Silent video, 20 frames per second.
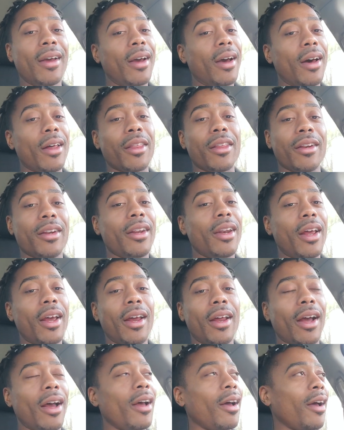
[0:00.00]
than
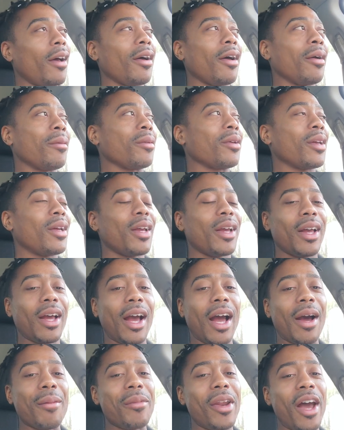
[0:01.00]
that,
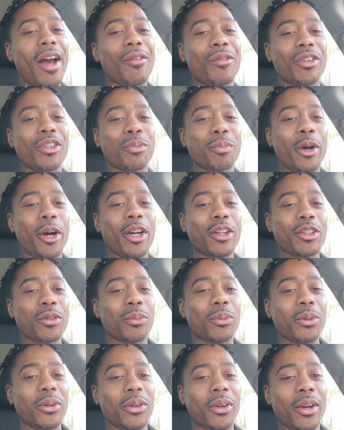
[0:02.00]
I'm not
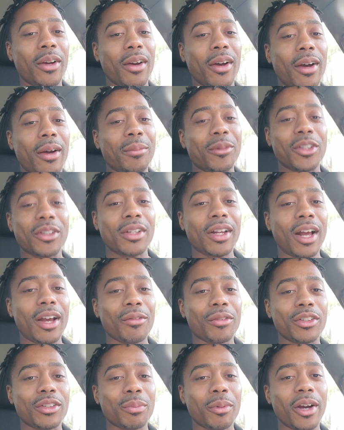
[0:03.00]
responsible. I'm just not
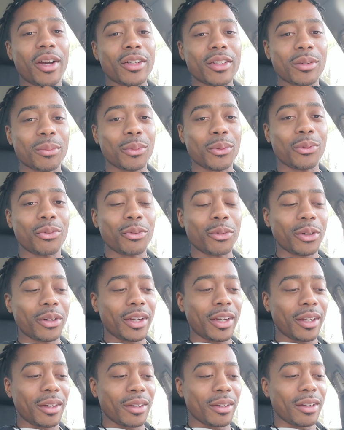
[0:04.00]
responsible for
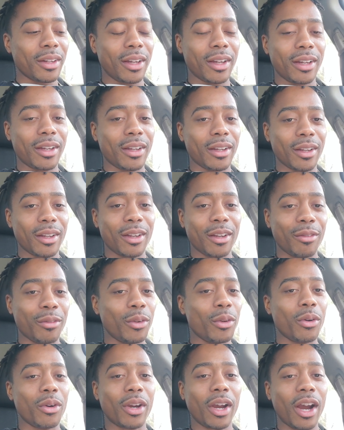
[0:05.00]
that. Like, if
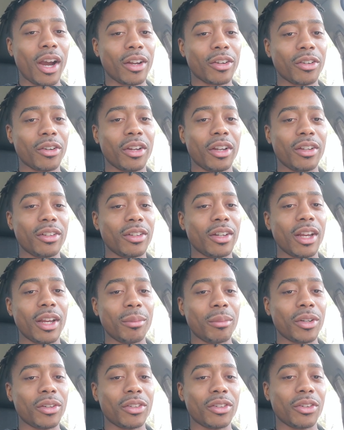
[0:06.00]
you conjure these
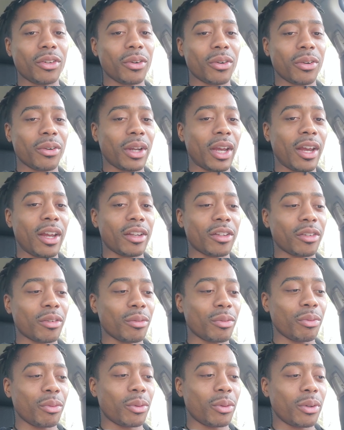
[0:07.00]
demons, you're asking
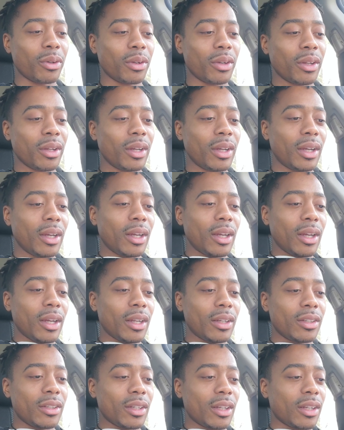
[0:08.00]
for it.
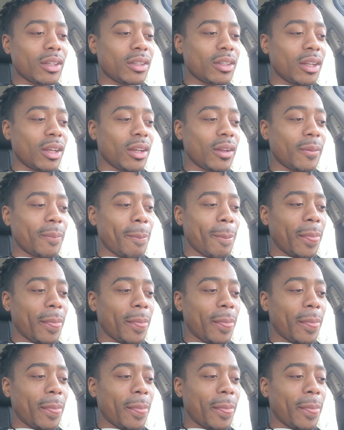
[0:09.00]
It says that